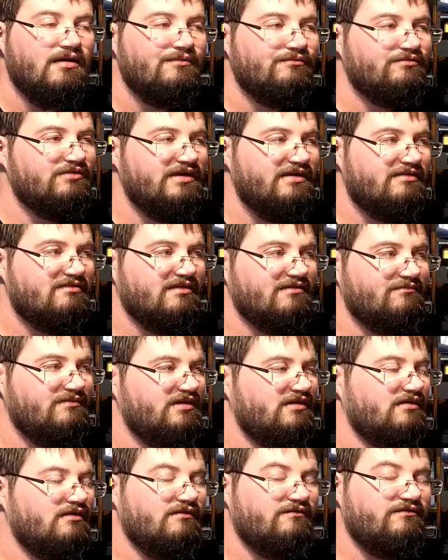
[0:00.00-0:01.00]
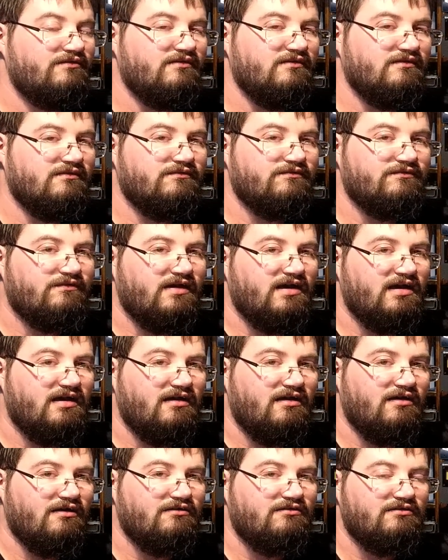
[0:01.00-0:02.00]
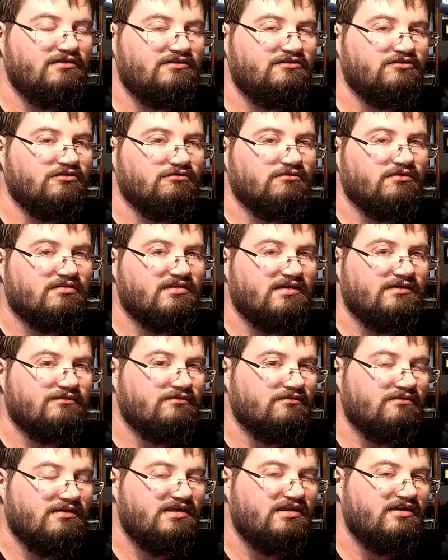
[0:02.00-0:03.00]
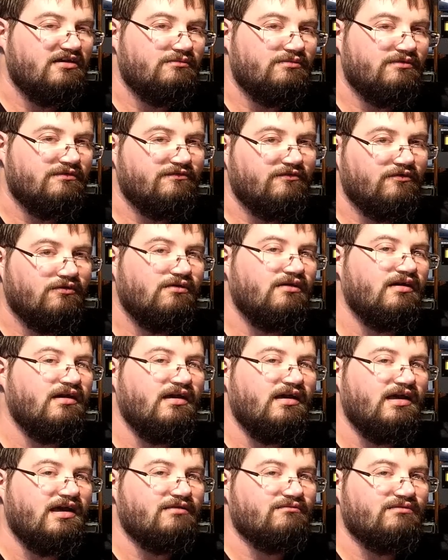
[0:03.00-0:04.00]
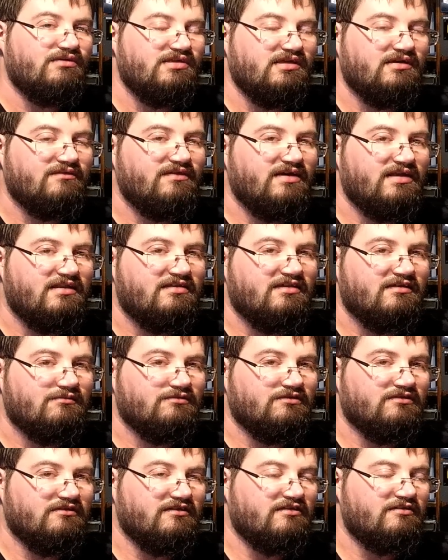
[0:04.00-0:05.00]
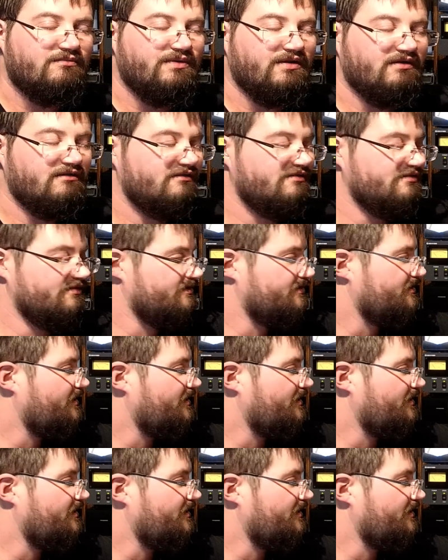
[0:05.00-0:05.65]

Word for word: Please let me know if you've uh, owned a dual receiver radio before and whether you've had similar experiences.